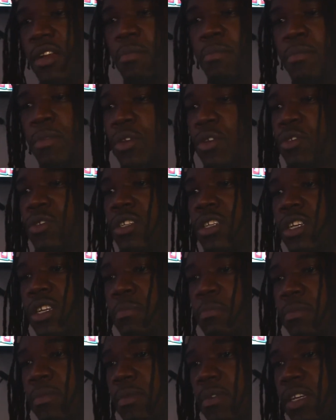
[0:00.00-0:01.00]
the music
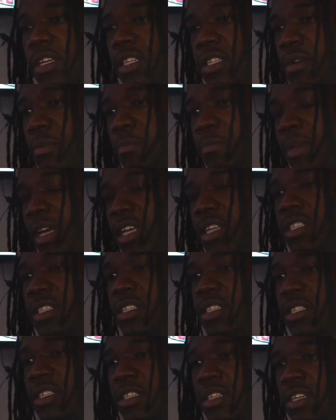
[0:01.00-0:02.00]
is a
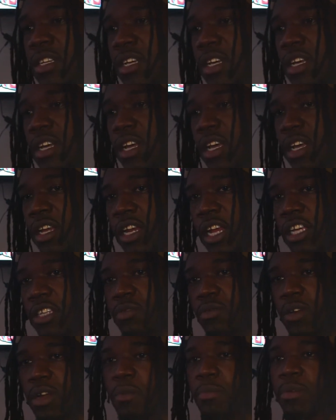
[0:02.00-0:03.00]
business, and that's
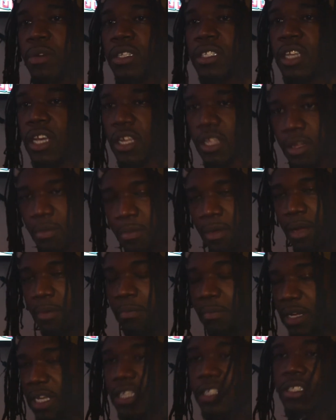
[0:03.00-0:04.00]
when I'm protecting my
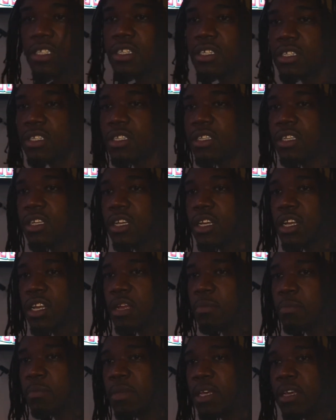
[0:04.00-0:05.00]
business.
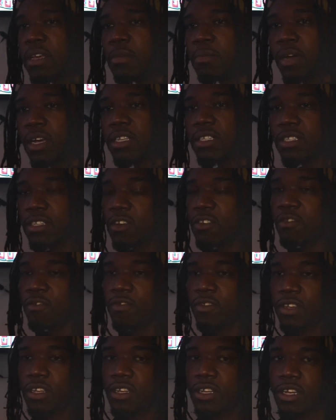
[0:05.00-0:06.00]
And me, myself,
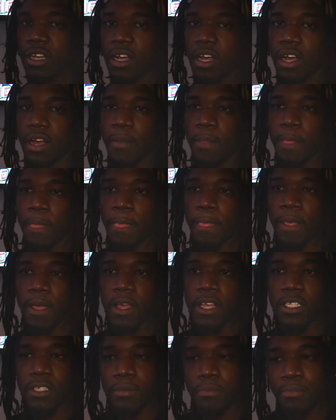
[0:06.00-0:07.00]

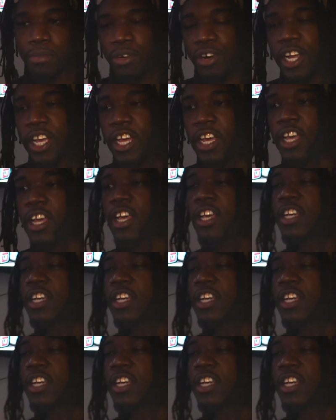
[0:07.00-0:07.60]
is a brand,